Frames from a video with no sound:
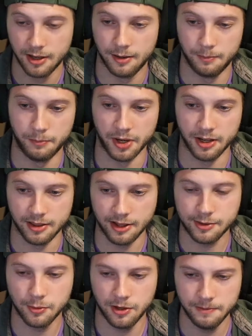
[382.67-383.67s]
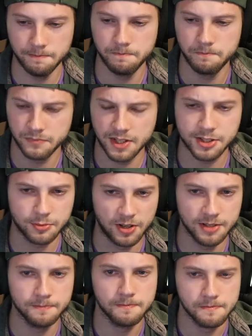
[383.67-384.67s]
But this one,
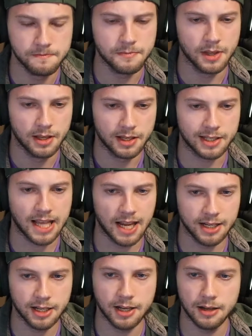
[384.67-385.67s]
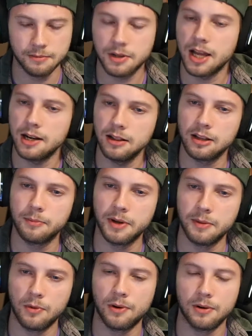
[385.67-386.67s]
kinda a little bit
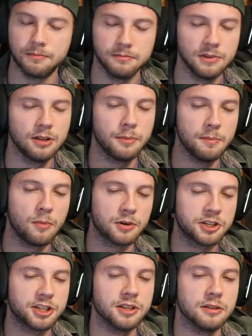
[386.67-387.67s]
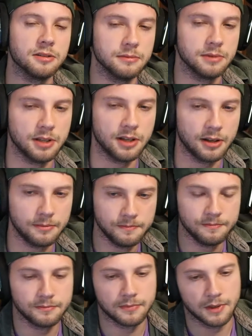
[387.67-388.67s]
more chill, you know?
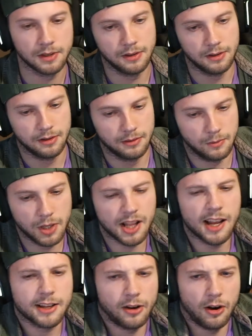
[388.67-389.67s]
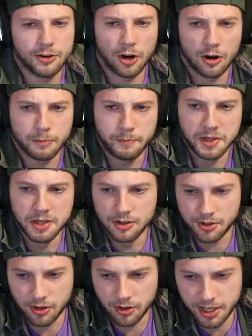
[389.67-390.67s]
We like our dark
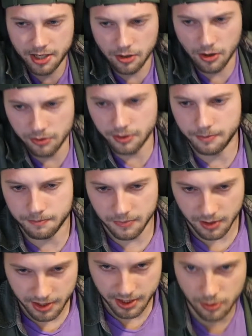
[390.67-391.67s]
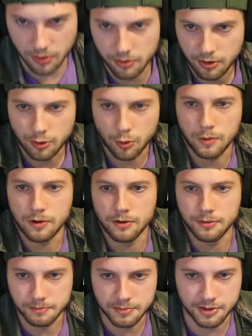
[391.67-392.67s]
beers here on the
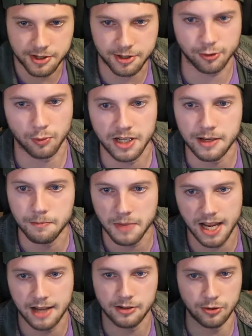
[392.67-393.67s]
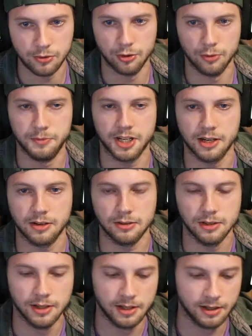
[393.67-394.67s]
Kwern stream and YouTube channel.
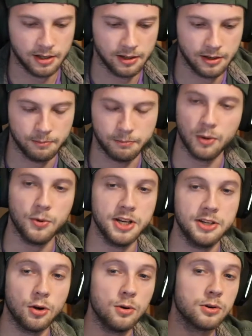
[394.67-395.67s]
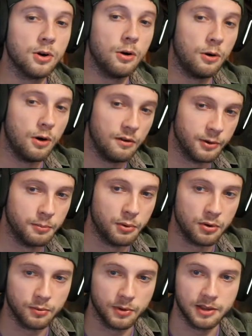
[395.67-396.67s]
But we don't go
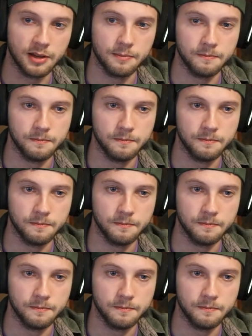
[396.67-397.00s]
overboard with them.